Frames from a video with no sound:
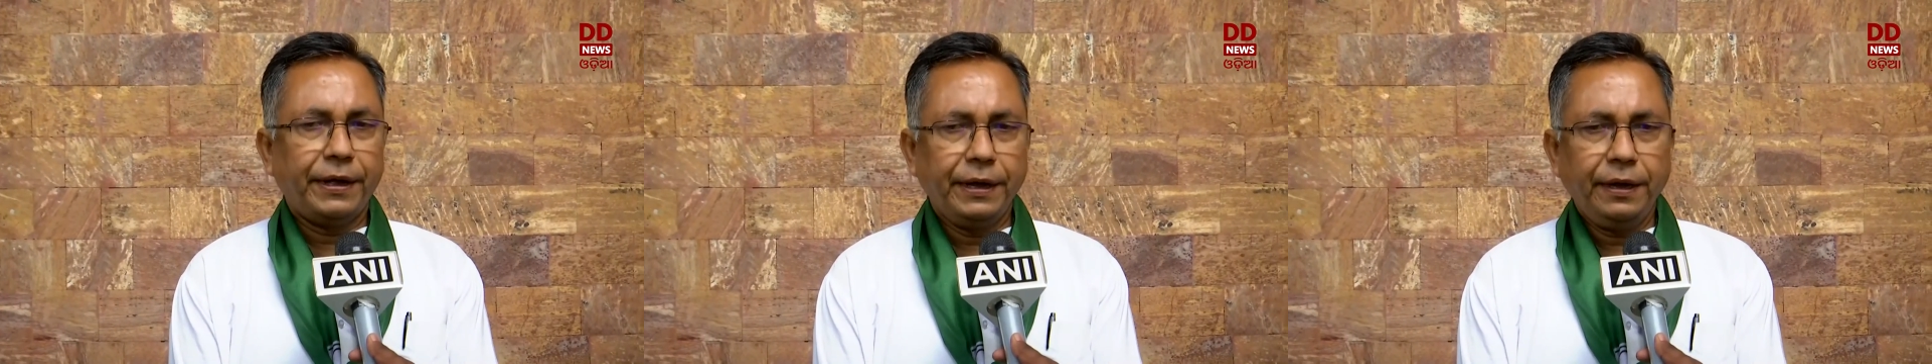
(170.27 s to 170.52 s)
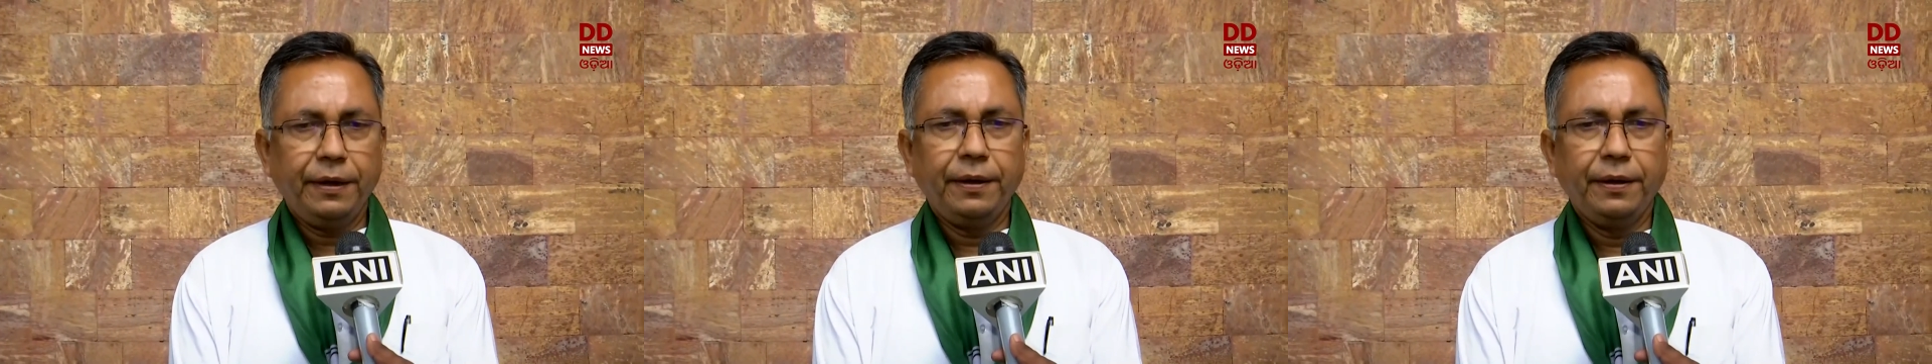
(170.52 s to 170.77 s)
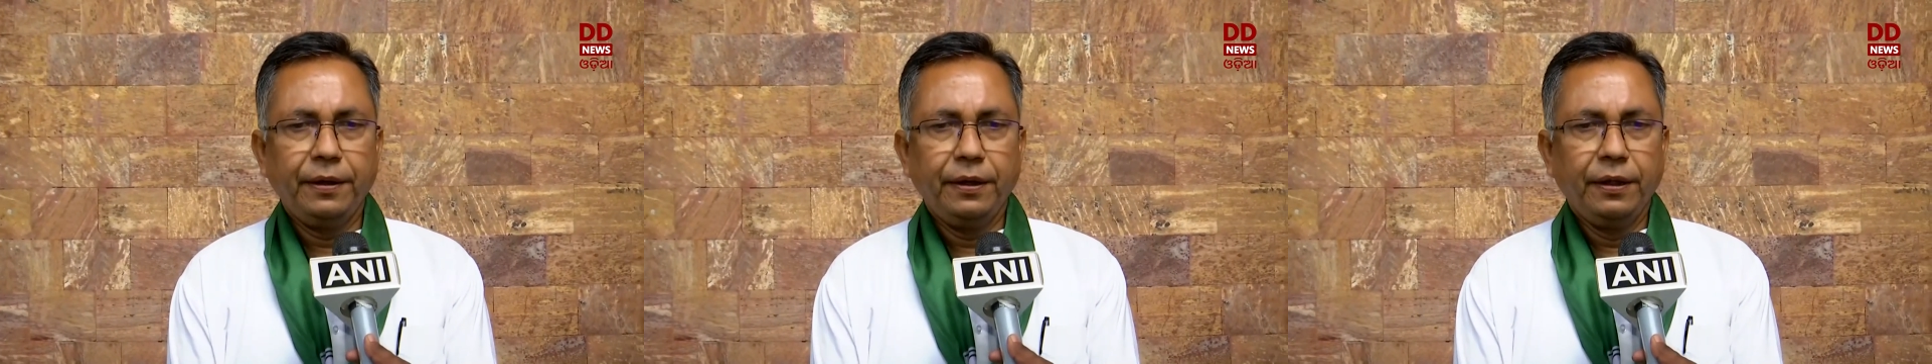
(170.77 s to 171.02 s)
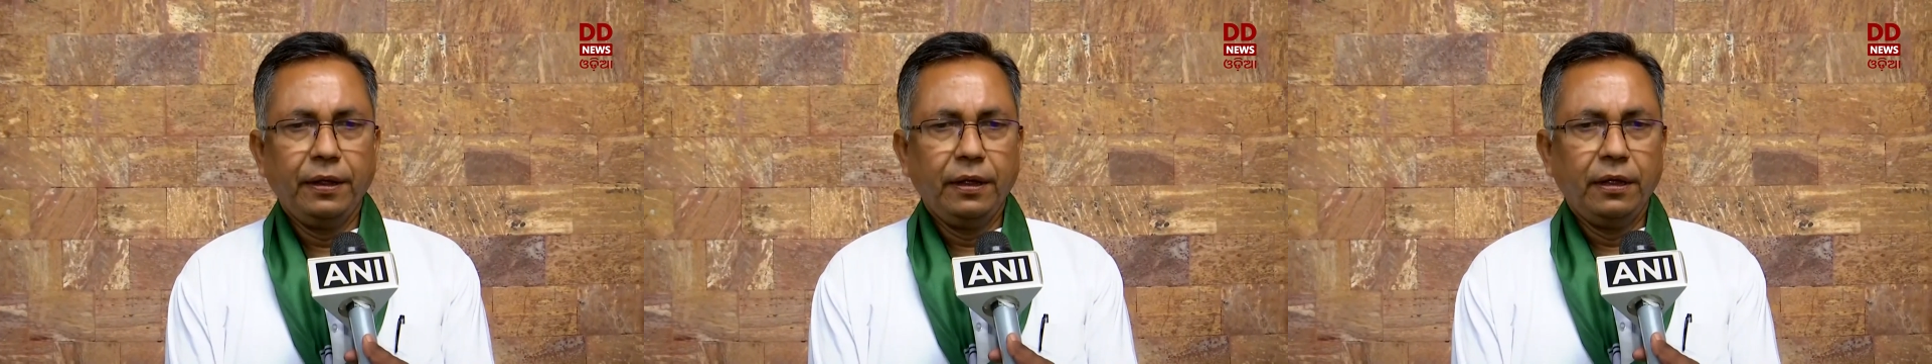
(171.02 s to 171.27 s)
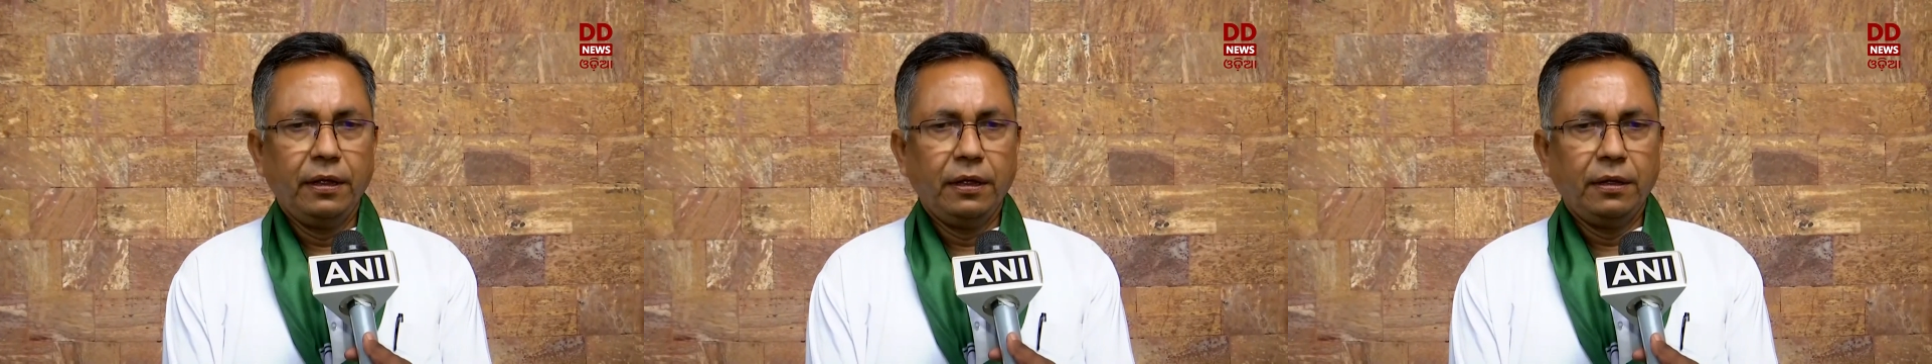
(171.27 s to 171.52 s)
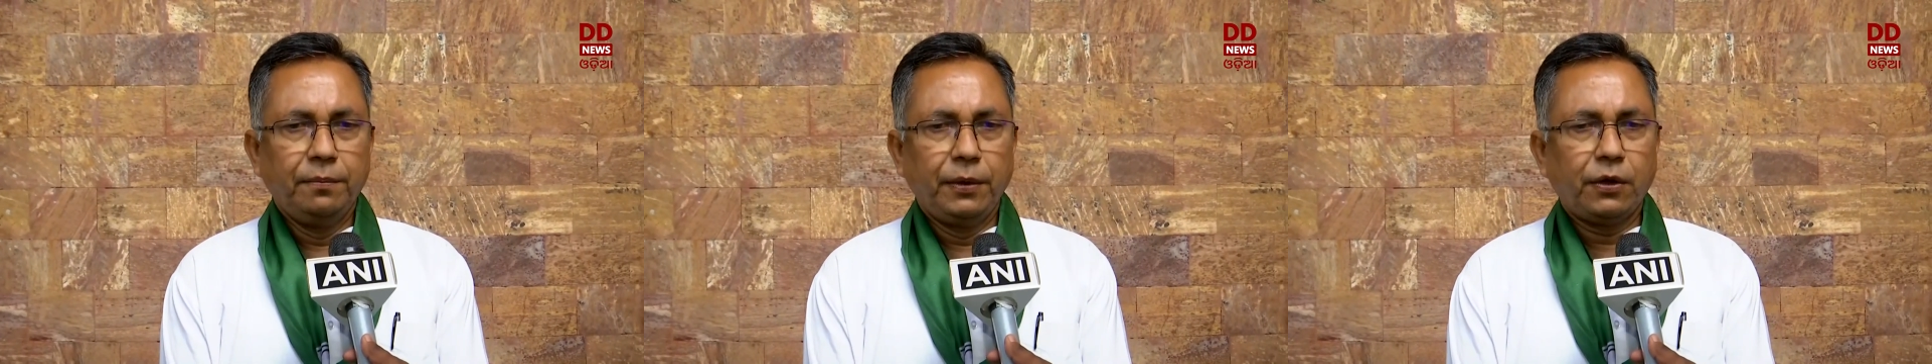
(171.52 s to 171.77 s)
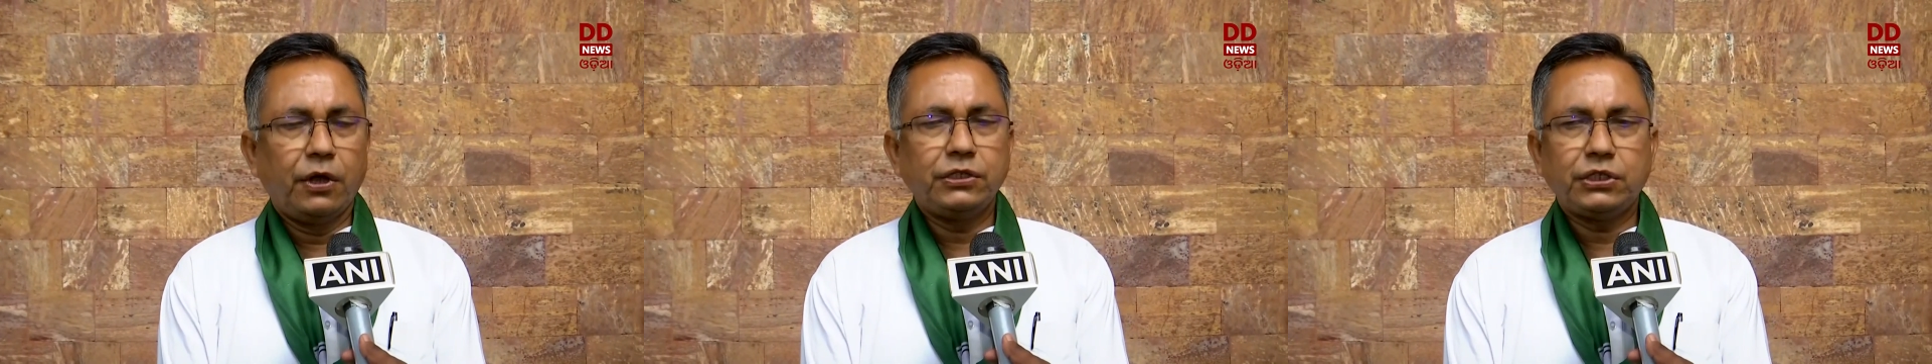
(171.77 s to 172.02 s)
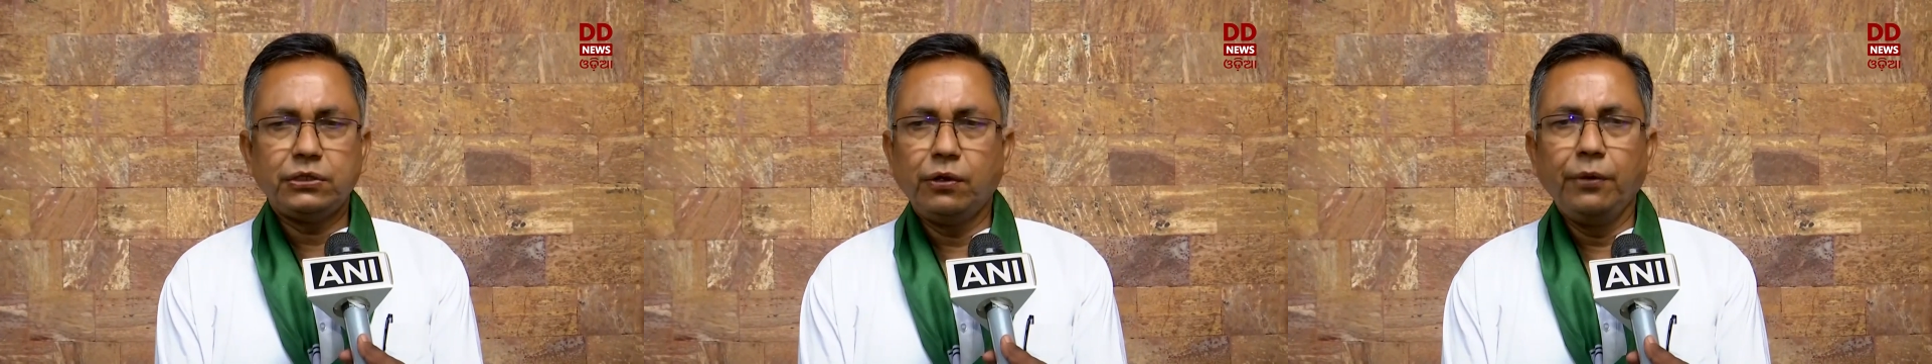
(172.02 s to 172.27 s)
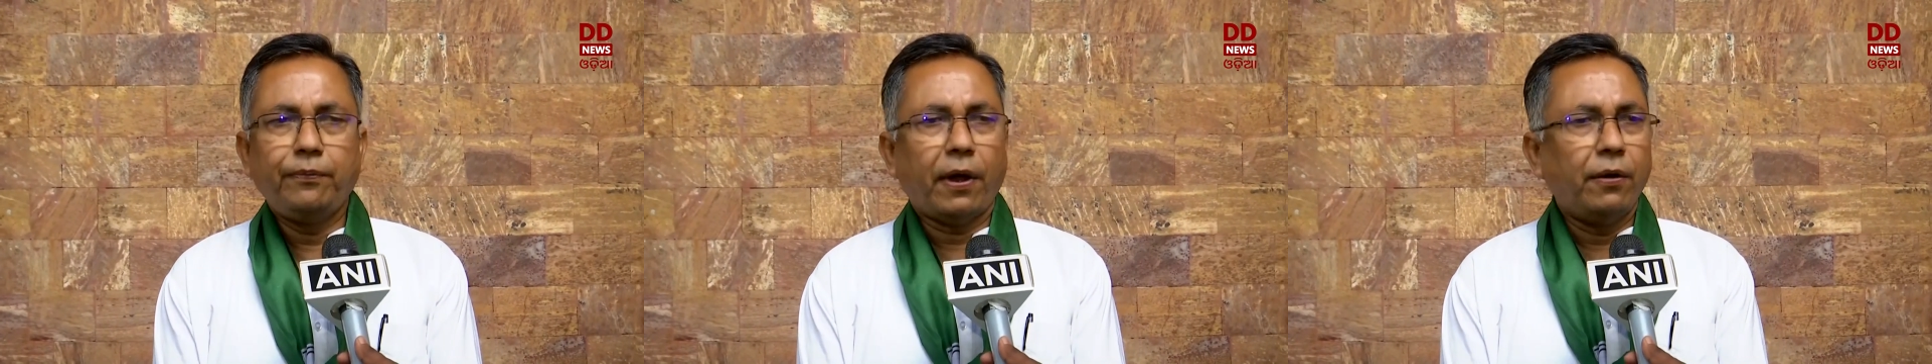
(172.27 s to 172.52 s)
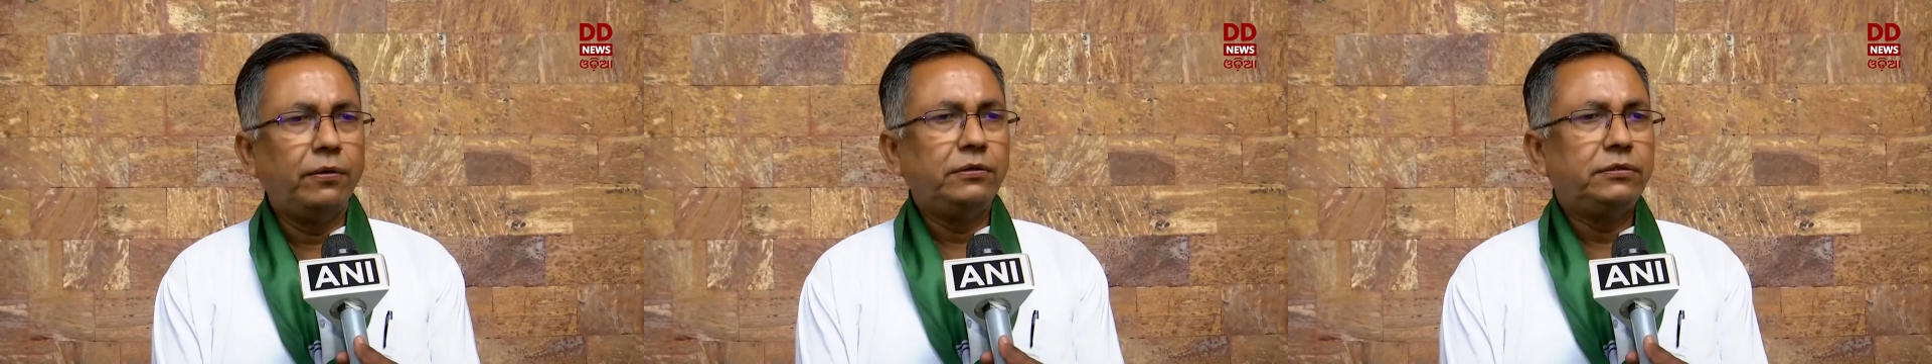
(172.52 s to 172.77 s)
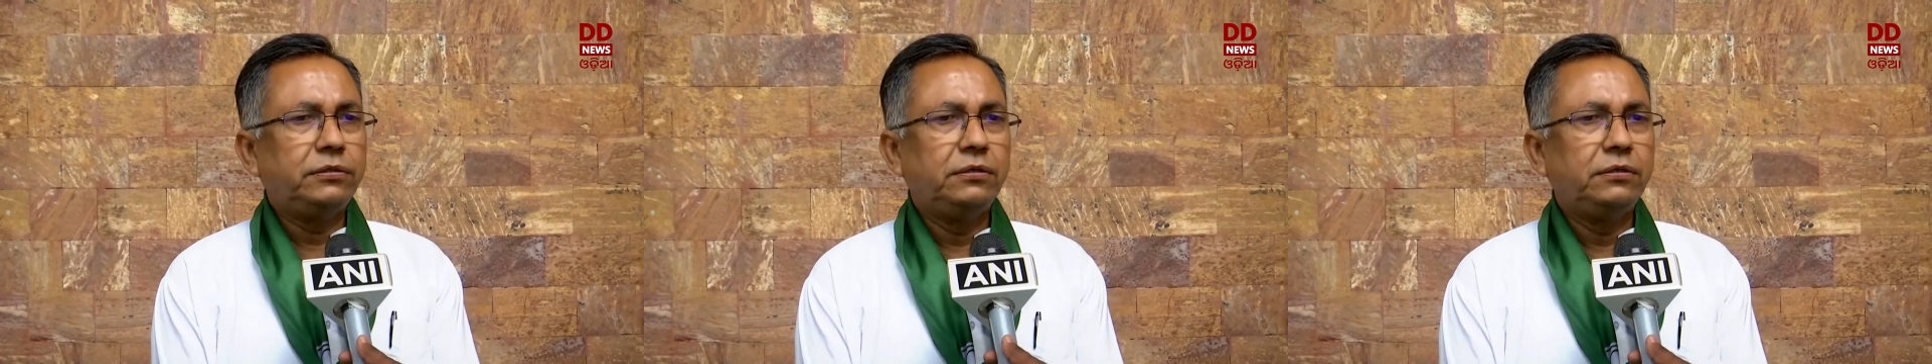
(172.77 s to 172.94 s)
party, because we found